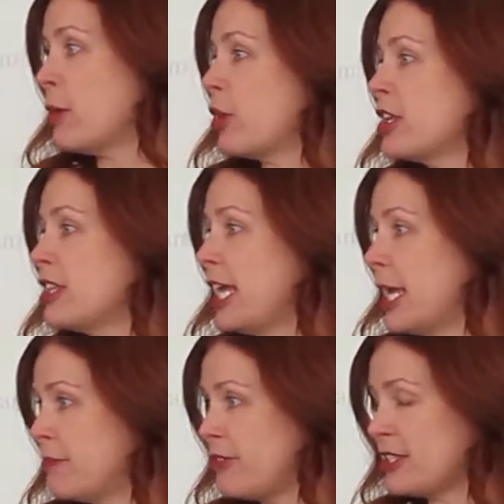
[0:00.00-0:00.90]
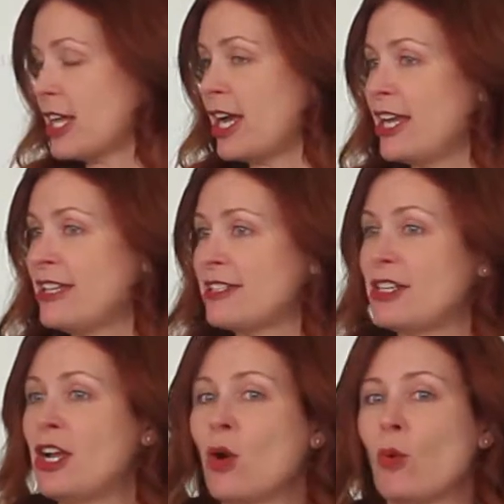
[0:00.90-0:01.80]
What do they emphasize? And
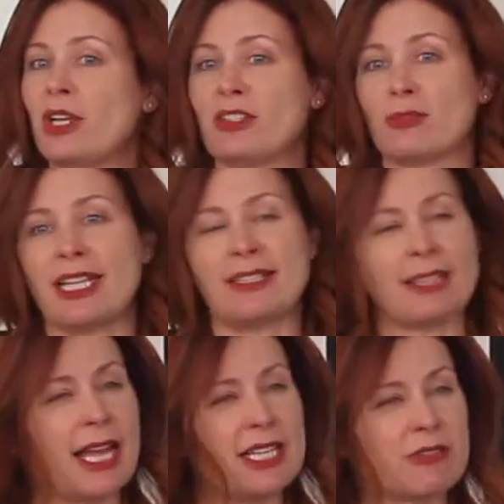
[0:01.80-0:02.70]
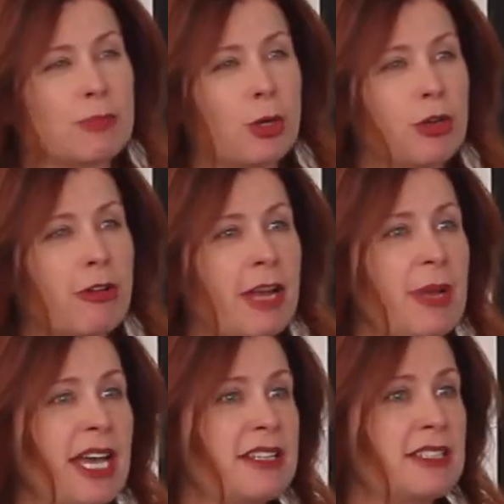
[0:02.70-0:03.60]
what's the right size of program? How does